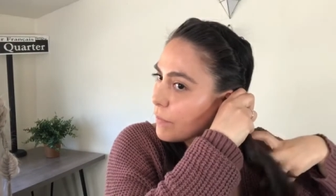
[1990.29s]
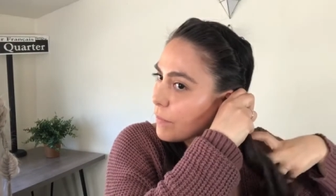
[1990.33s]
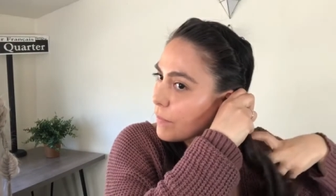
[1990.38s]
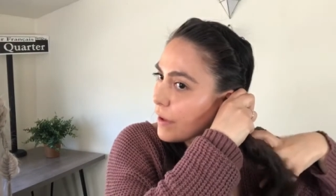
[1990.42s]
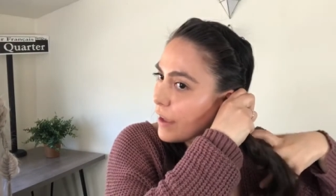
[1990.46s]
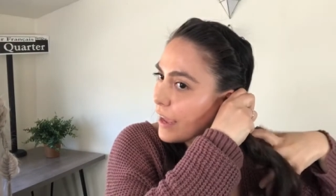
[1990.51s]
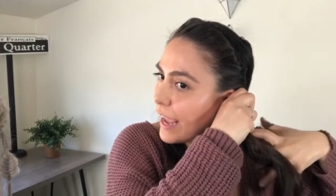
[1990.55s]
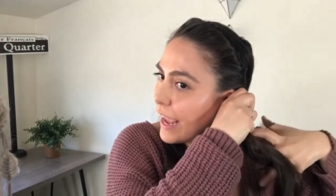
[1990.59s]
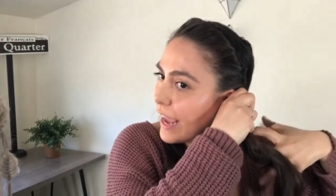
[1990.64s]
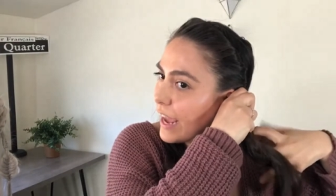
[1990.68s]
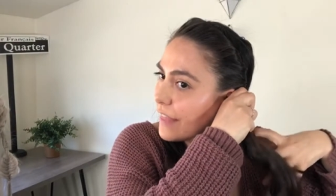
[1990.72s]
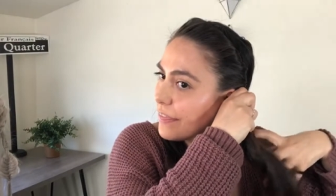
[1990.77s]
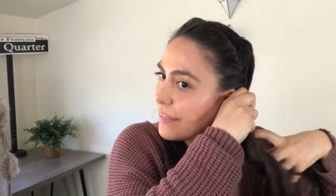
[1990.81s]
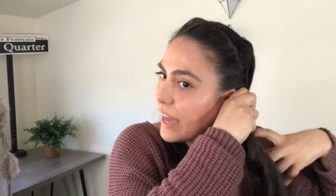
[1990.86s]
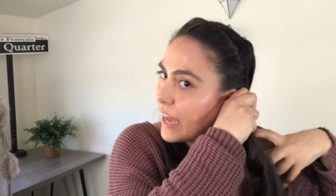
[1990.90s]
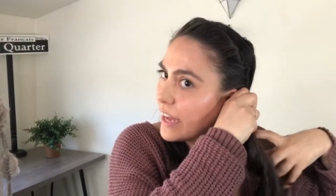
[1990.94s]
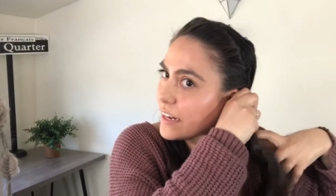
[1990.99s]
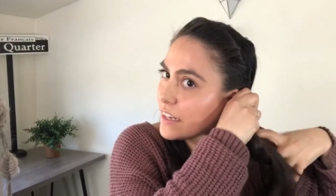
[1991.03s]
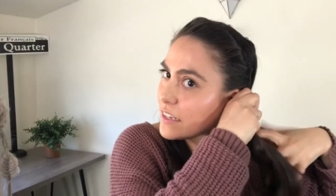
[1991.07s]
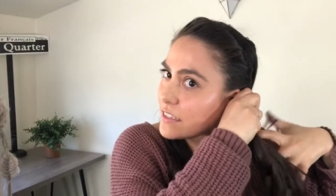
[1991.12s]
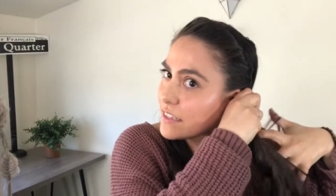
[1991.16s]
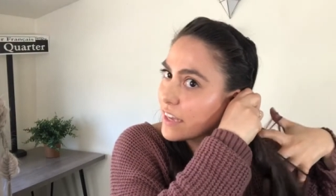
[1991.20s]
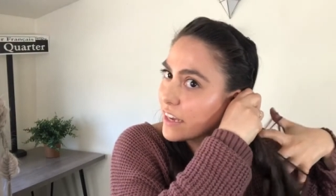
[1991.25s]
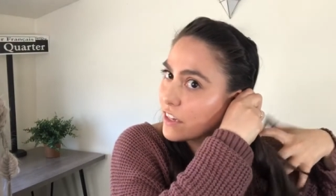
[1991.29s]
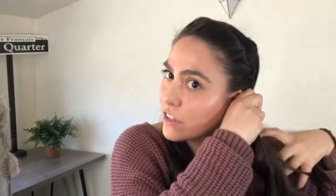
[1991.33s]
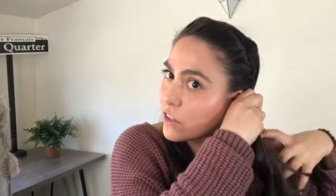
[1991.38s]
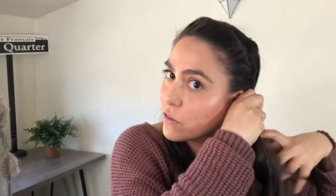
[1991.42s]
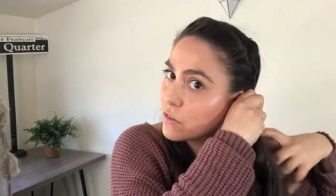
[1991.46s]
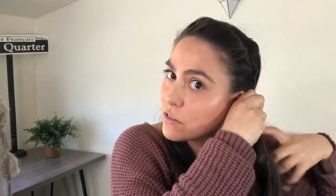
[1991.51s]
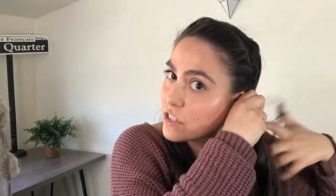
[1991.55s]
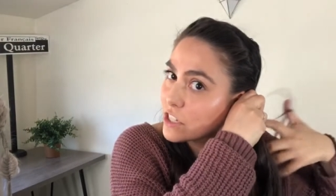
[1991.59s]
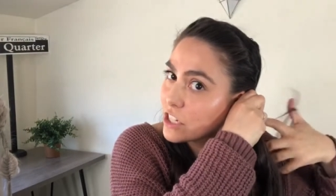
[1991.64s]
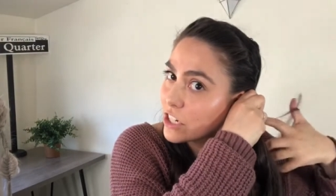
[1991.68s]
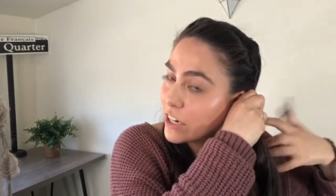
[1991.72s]
hand that is like
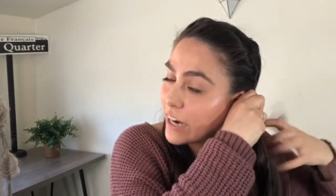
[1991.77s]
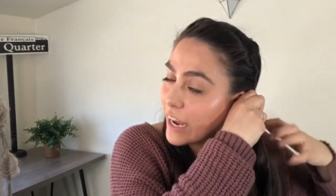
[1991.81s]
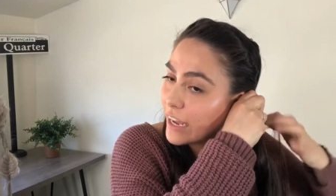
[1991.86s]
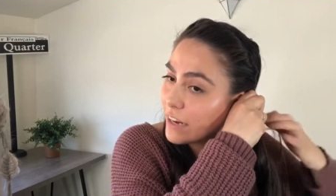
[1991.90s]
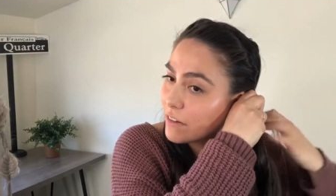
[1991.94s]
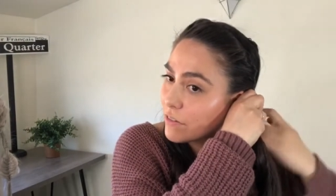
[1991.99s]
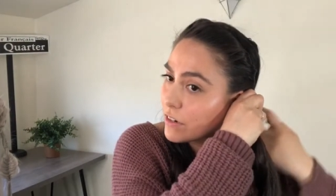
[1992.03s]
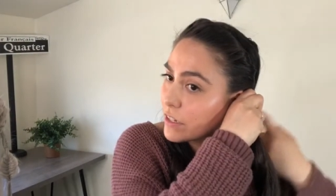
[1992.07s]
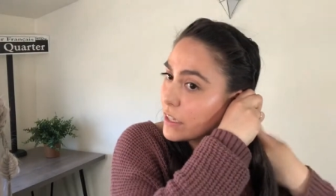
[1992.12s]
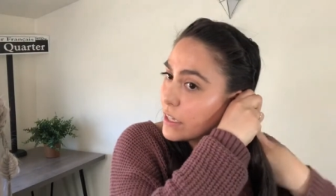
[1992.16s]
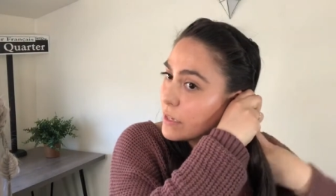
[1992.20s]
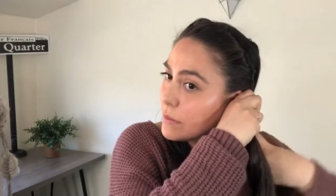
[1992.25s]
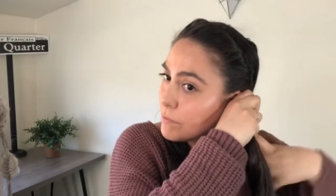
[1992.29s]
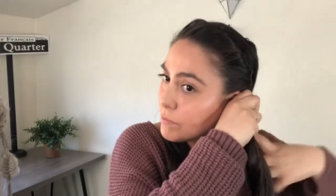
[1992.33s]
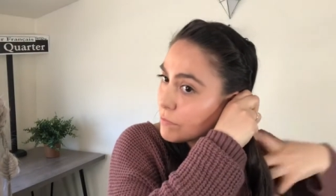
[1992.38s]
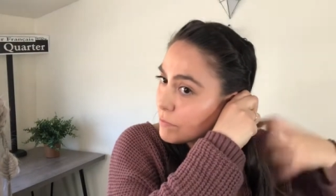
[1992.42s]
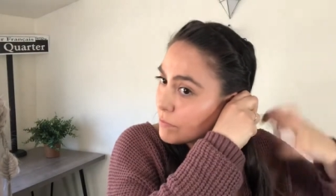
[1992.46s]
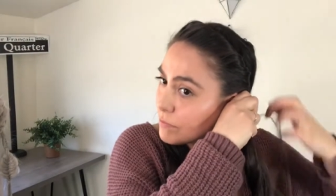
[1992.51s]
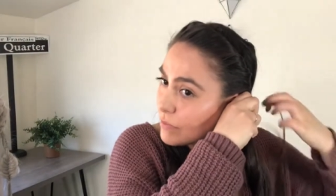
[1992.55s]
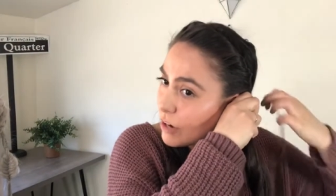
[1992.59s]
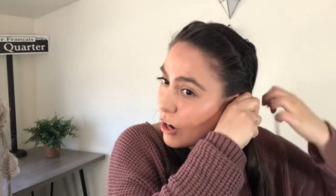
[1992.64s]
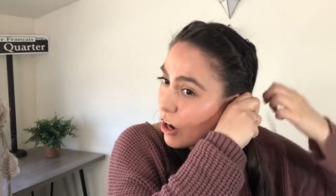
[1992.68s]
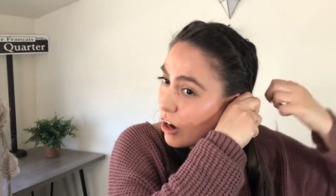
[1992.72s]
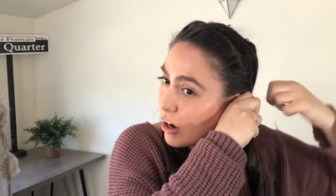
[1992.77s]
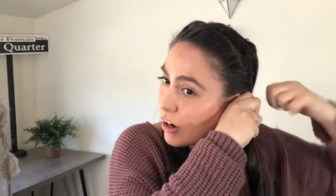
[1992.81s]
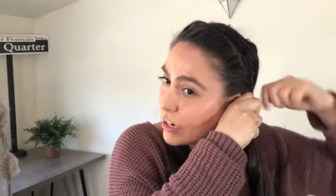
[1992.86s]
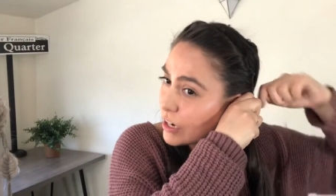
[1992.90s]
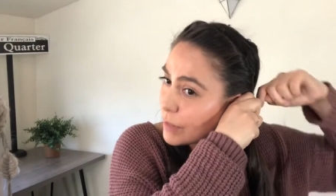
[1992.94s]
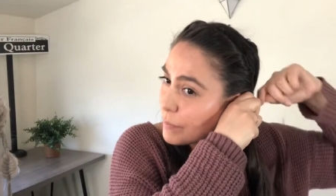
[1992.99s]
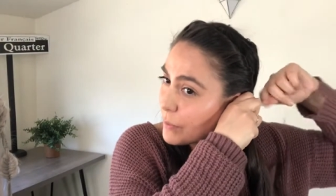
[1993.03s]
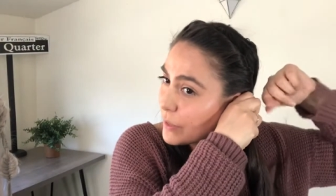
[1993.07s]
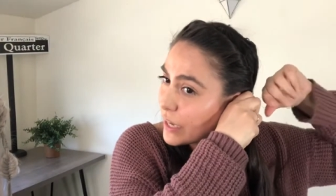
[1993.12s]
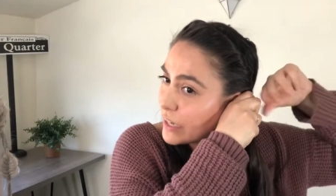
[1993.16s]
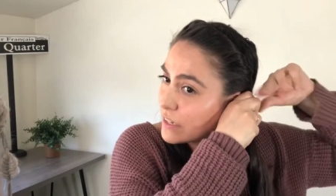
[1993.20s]
close to your head really hard
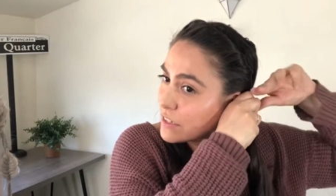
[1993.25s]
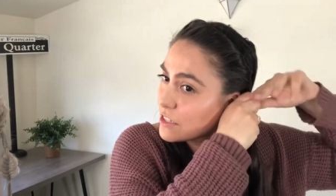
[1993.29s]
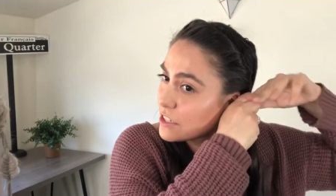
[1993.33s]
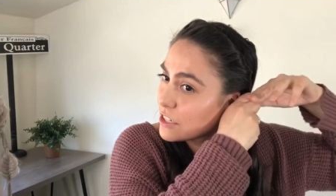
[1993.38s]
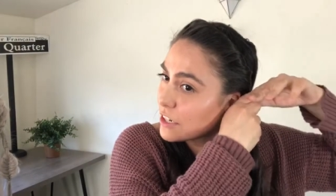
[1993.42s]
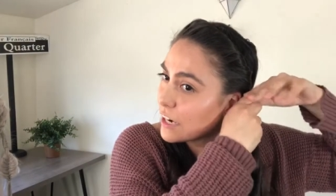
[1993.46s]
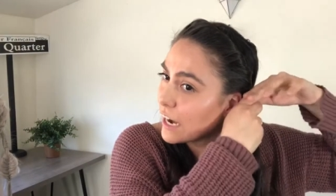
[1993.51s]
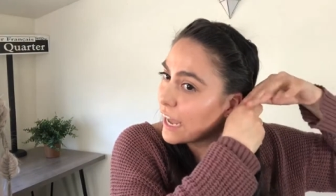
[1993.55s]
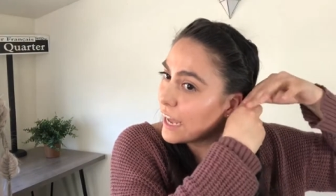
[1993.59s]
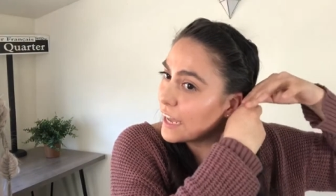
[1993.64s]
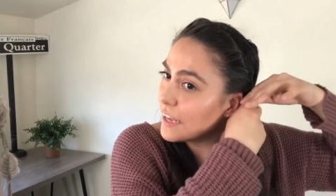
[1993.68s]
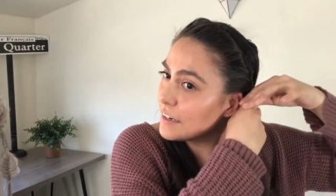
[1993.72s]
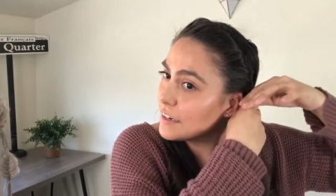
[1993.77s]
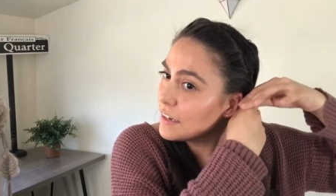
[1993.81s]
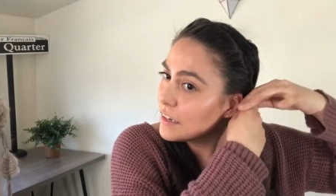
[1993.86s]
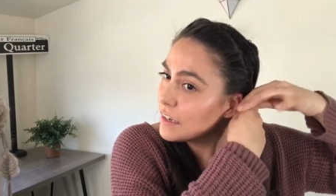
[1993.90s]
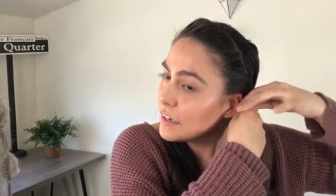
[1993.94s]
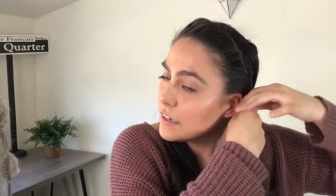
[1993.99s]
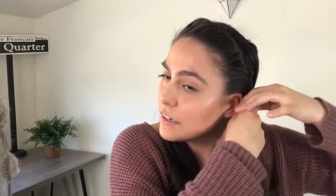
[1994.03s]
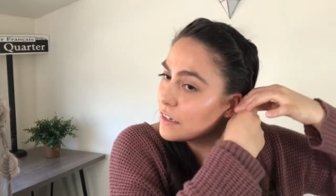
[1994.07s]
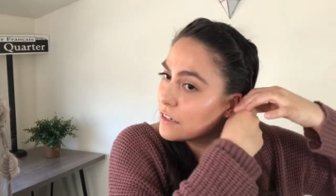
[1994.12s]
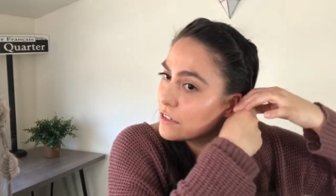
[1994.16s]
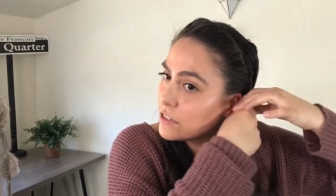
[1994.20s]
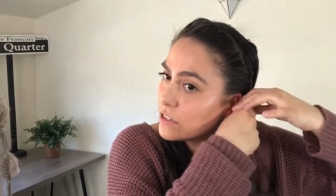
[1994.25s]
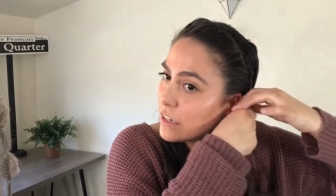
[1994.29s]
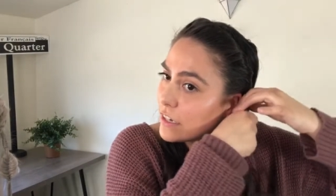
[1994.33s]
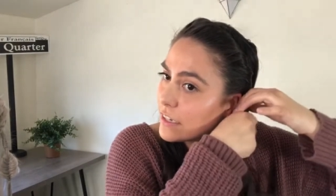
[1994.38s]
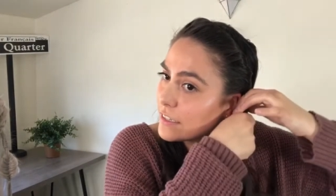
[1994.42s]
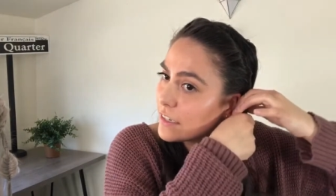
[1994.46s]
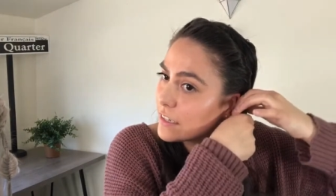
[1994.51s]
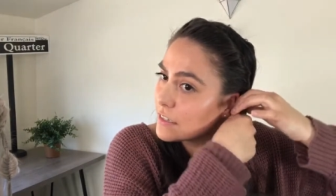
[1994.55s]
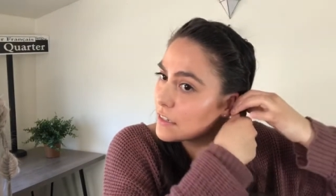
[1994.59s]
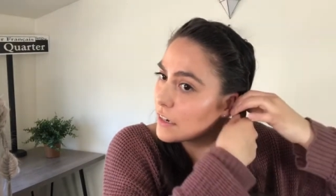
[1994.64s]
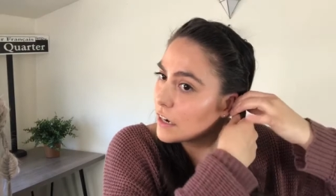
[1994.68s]
up against your head so that it
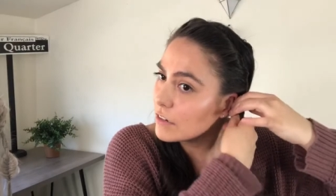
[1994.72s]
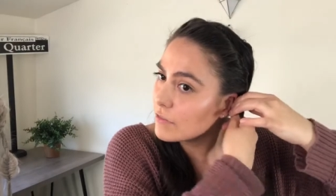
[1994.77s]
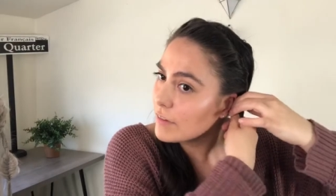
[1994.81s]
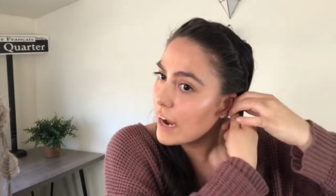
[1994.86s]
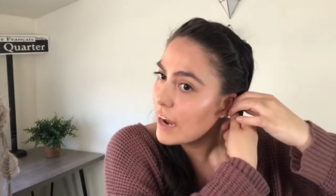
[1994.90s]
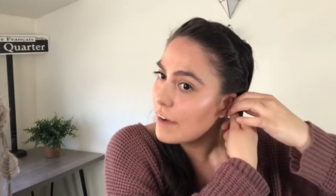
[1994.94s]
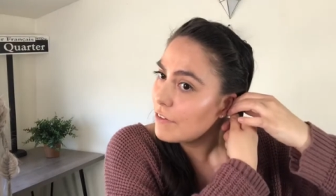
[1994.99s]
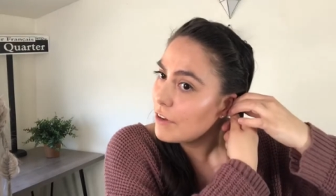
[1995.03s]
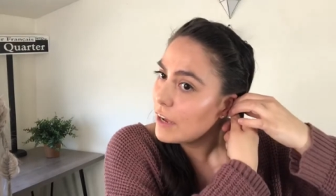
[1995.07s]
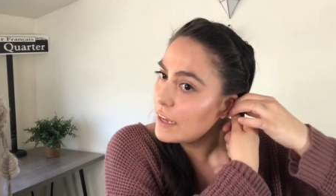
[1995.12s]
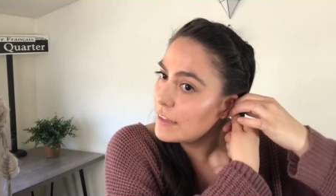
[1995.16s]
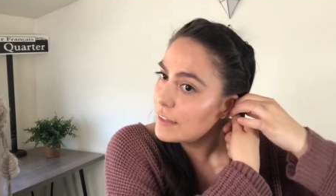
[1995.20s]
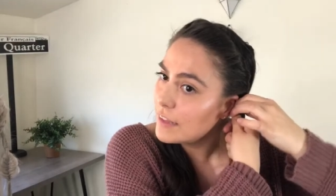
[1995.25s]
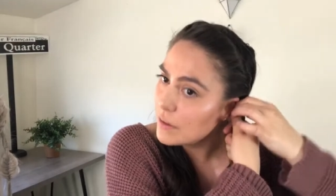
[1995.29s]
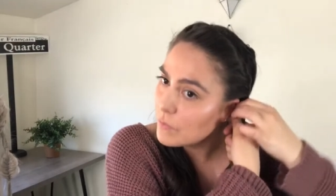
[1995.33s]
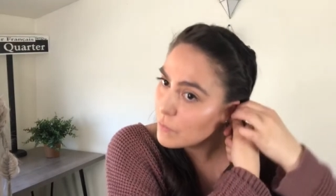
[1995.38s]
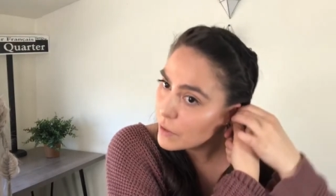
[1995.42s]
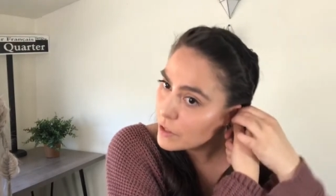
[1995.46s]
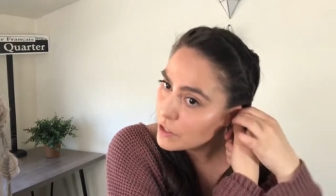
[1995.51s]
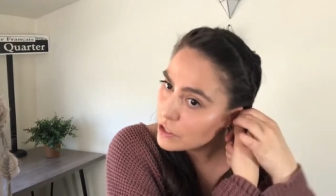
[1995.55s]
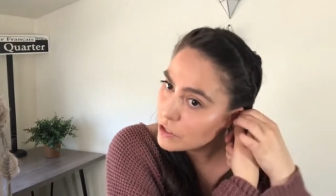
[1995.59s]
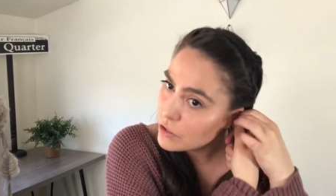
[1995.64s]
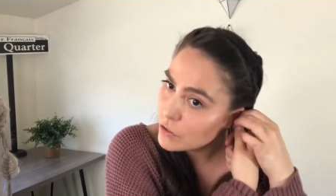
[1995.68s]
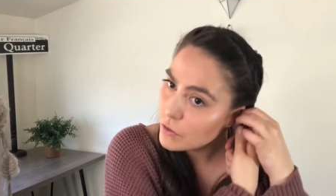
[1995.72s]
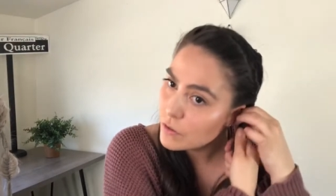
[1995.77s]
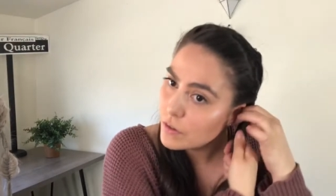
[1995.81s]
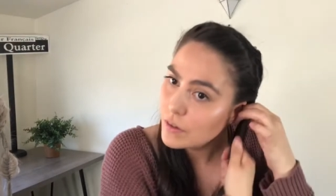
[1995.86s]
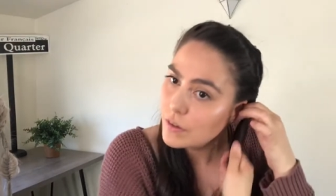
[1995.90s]
doesn't unravel. And then when you